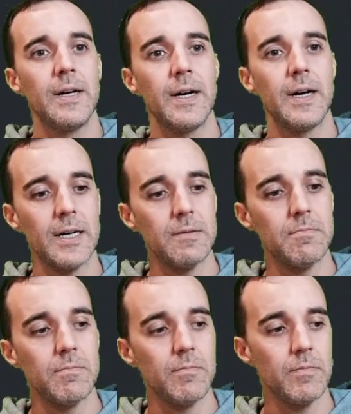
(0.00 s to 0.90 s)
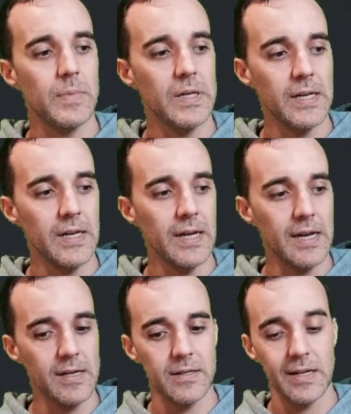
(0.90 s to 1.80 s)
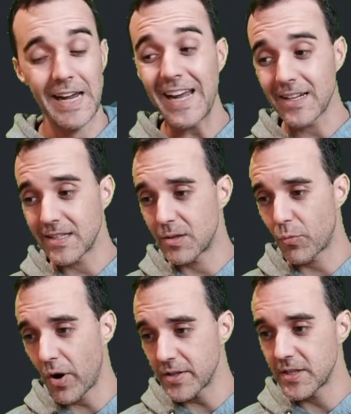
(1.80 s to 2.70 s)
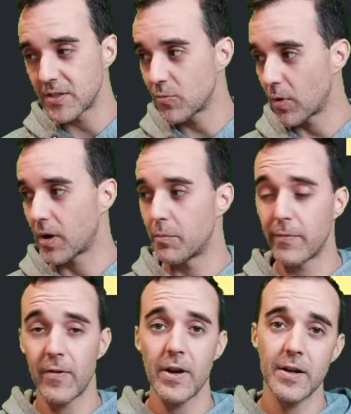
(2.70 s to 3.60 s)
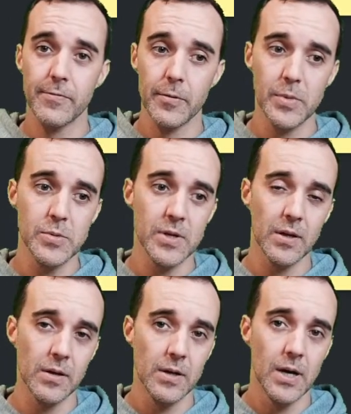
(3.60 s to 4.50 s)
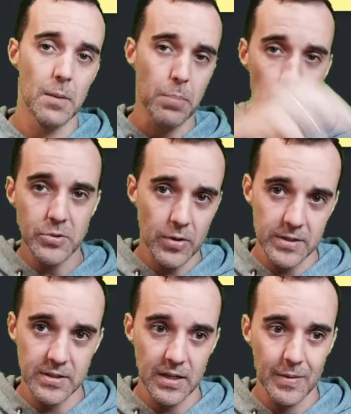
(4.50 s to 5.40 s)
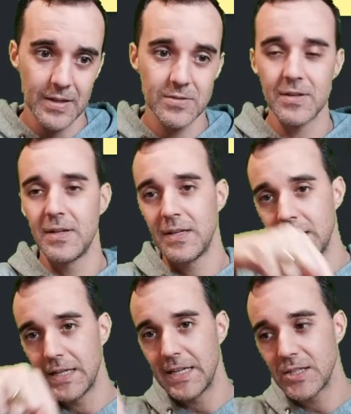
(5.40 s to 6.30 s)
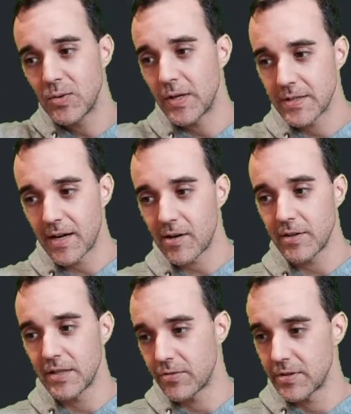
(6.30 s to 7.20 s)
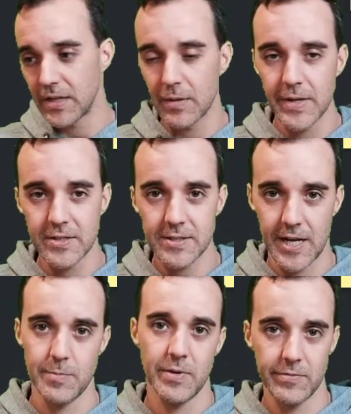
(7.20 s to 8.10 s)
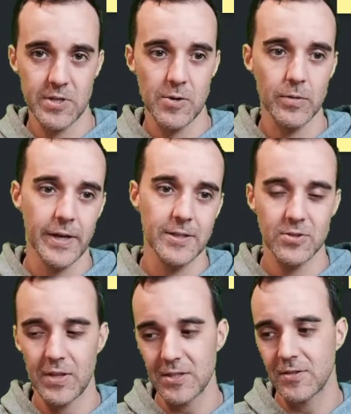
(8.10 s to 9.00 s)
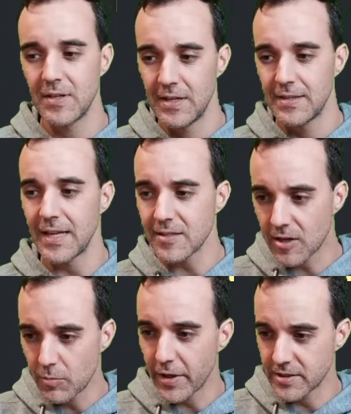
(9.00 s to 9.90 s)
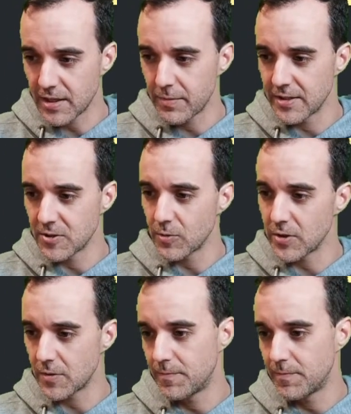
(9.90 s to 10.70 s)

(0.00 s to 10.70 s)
And in the process, we're converting from using Postgres database into an entirely different database type of SQLite. So that's the complexity of my situation.